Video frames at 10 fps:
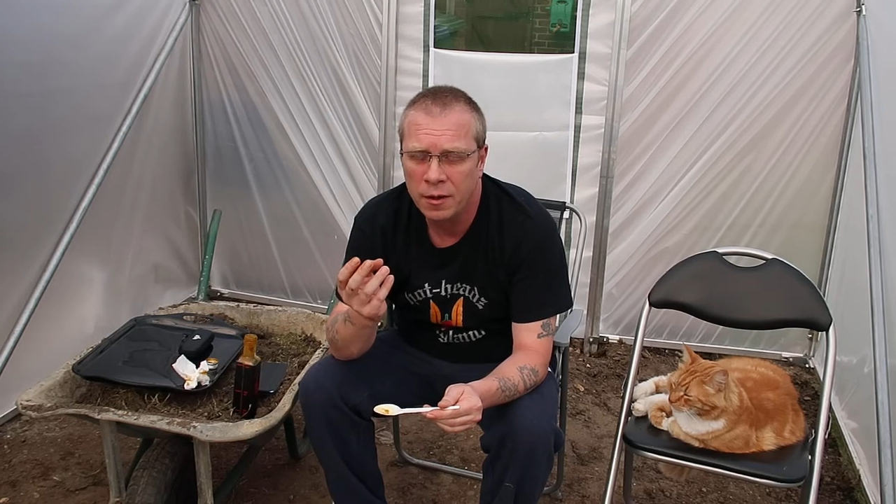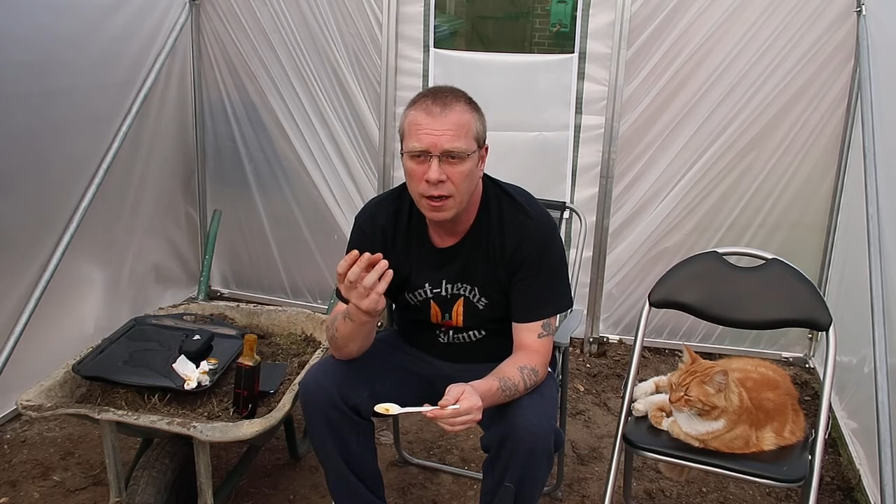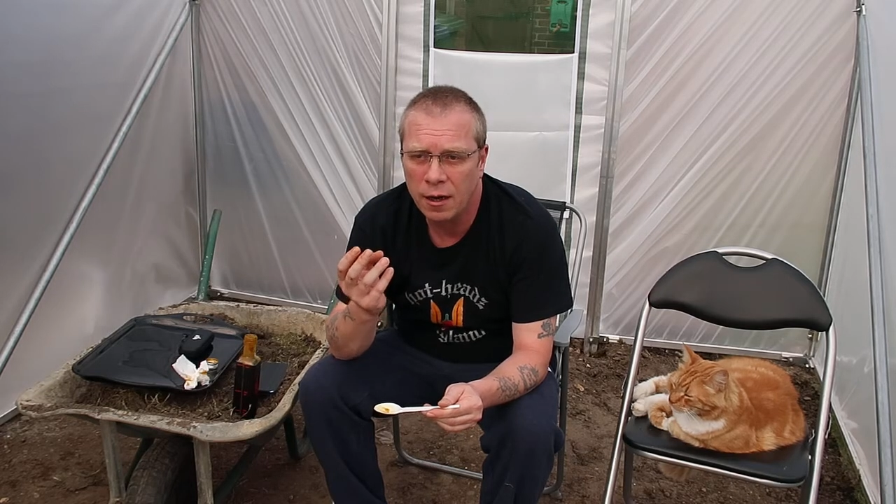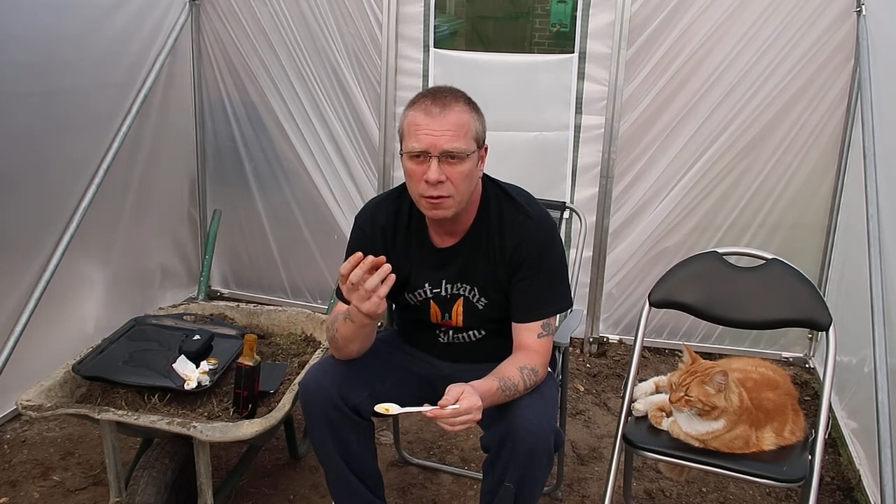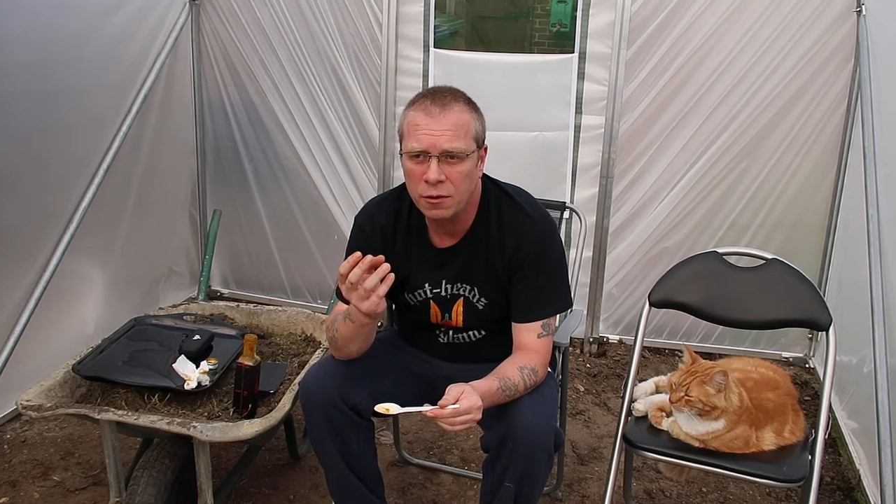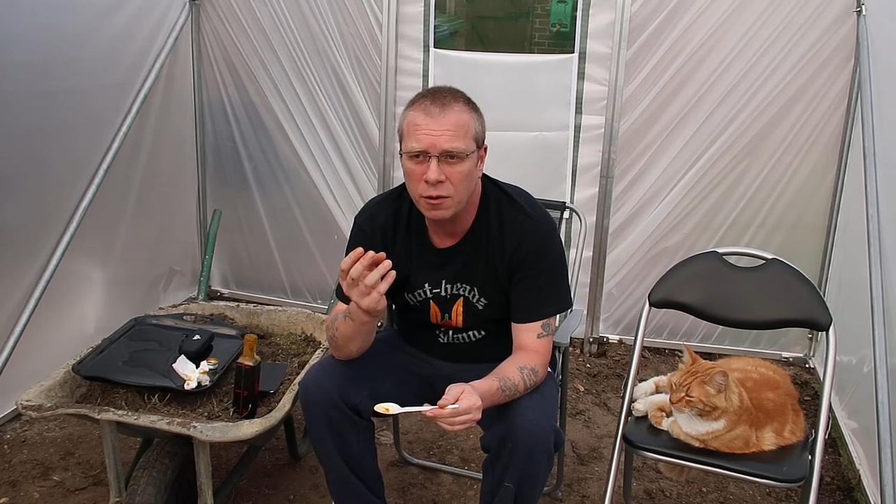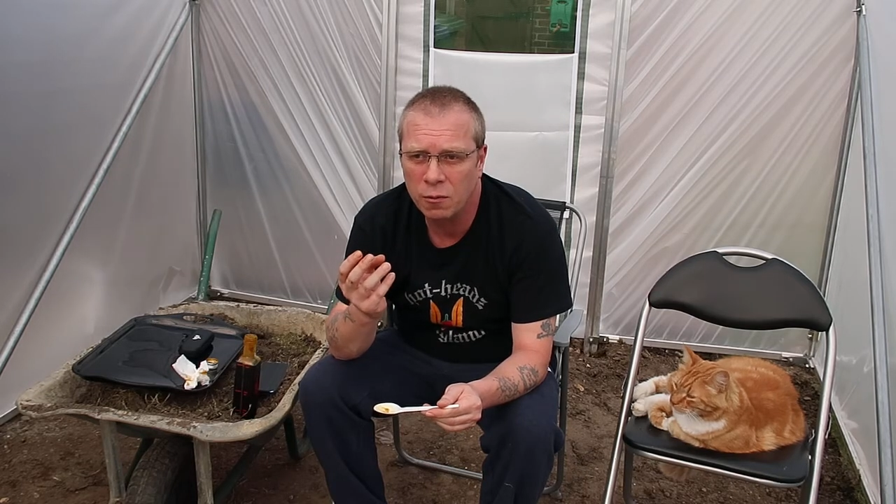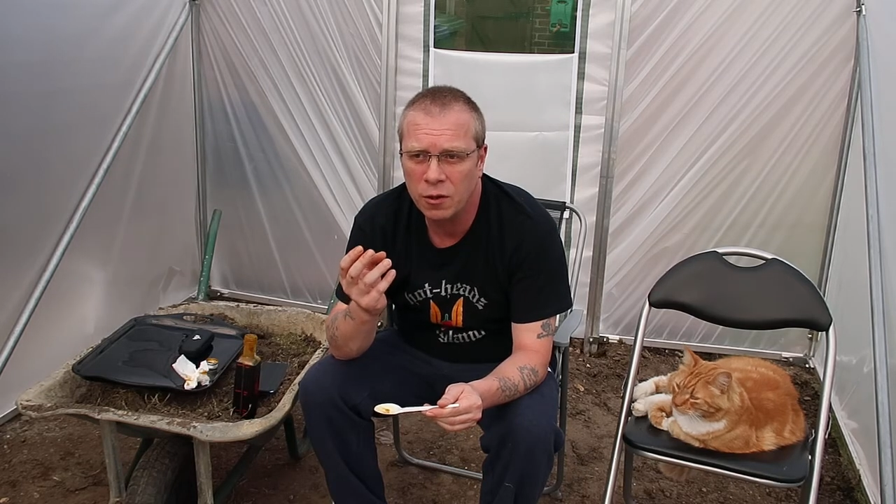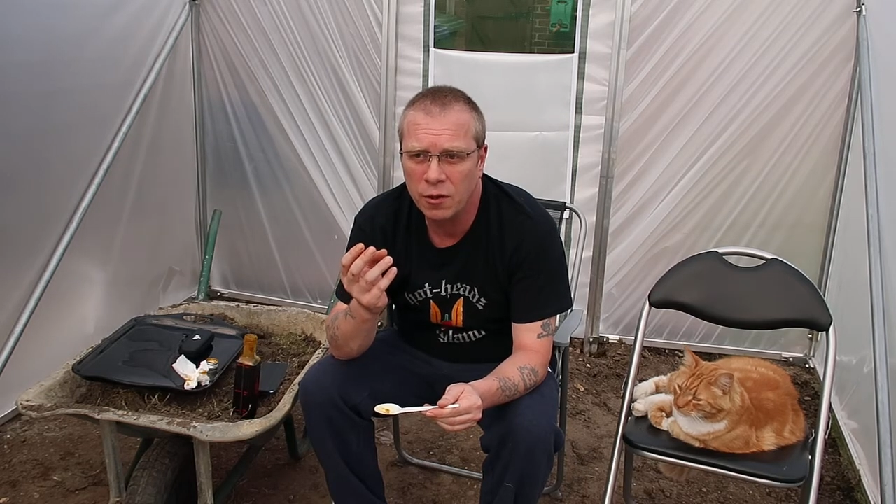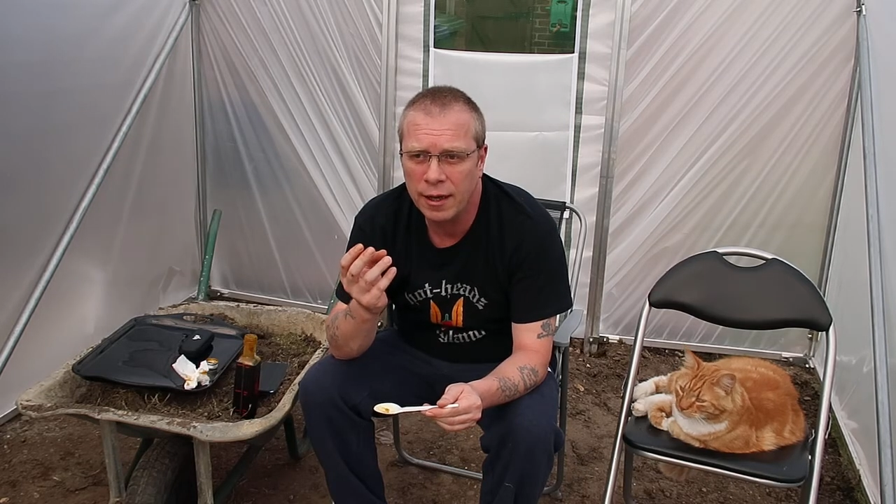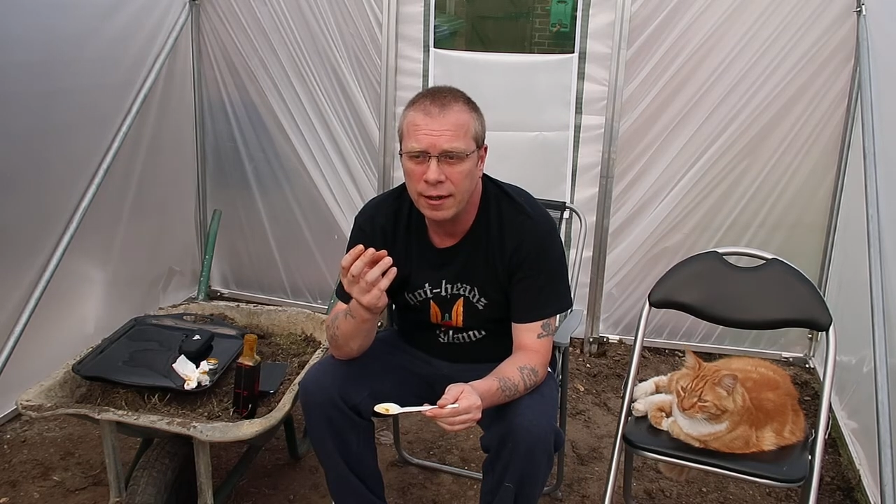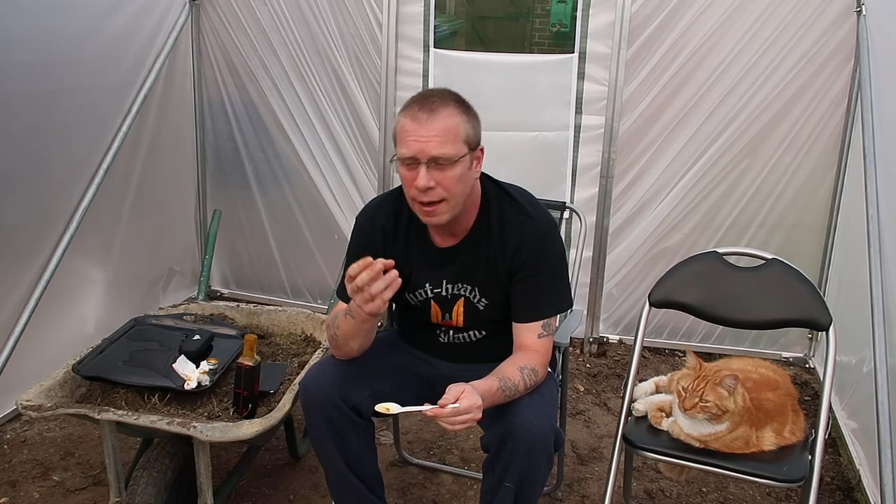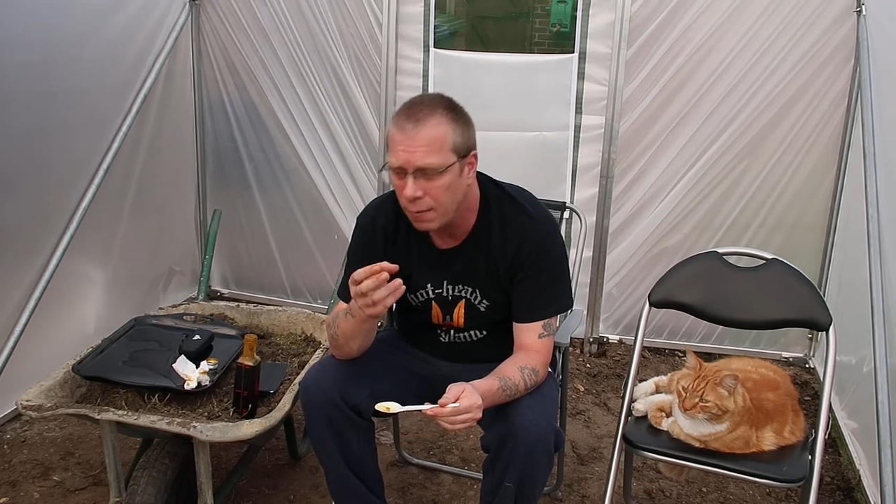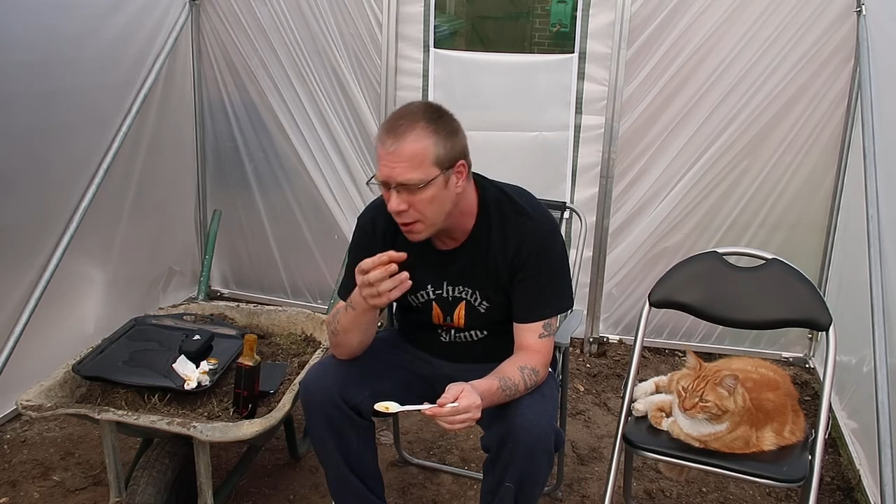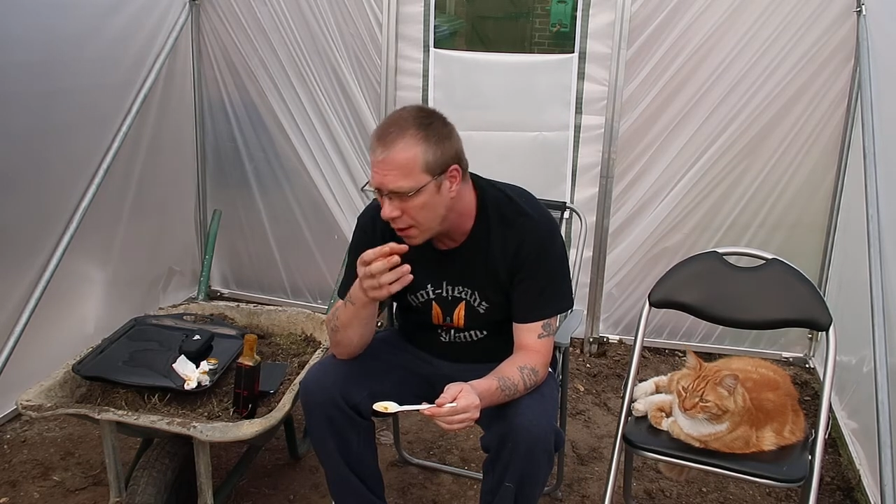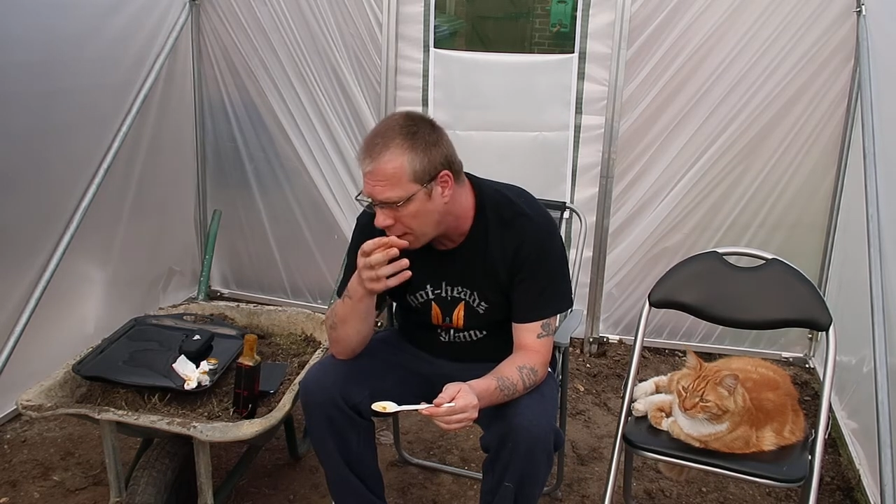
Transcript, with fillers: The last sauce I had that was